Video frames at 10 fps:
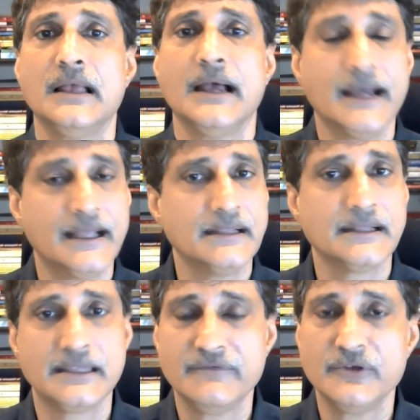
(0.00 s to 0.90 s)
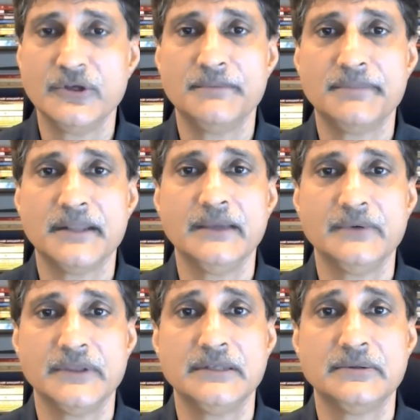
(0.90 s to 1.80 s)
I'll give you a reply
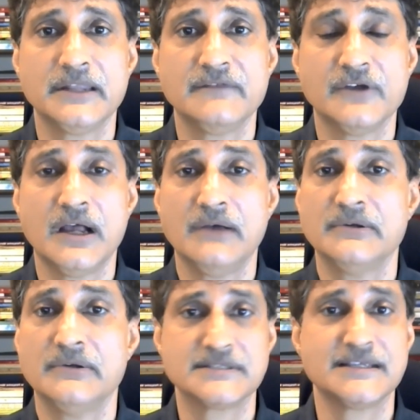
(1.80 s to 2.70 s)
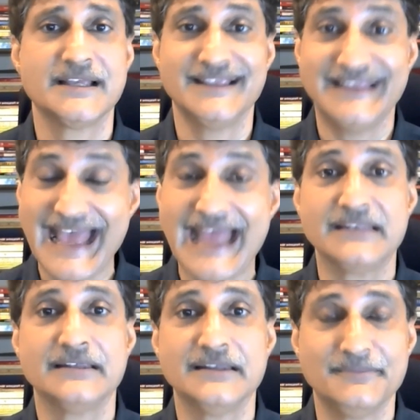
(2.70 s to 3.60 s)
within 24 hours, and
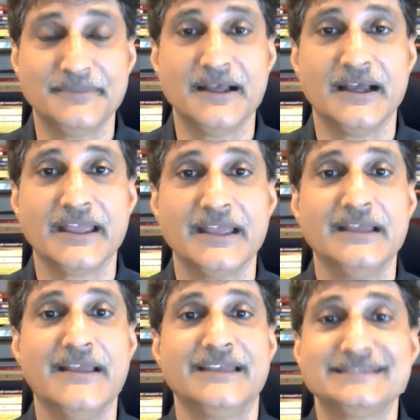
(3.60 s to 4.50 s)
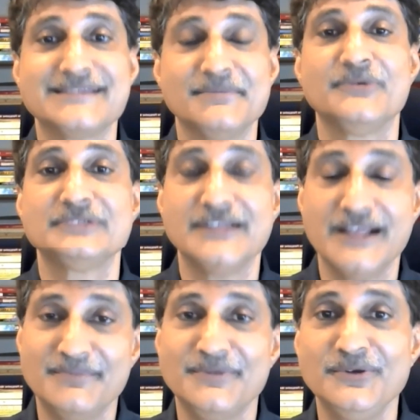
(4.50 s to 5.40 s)
that reply is something which will
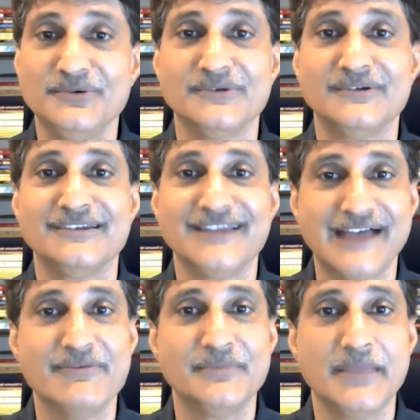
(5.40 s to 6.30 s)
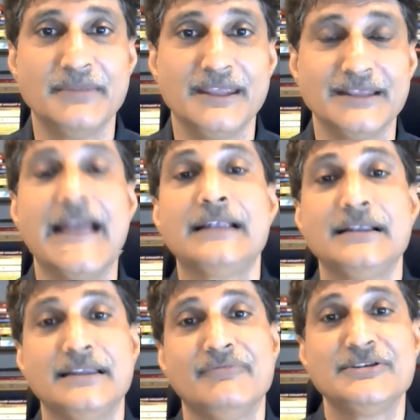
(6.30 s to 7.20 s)
help you to have a baby, and that
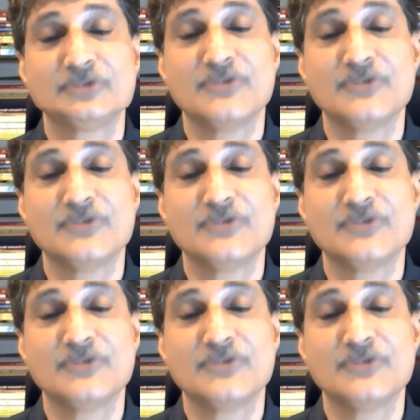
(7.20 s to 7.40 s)
will give me so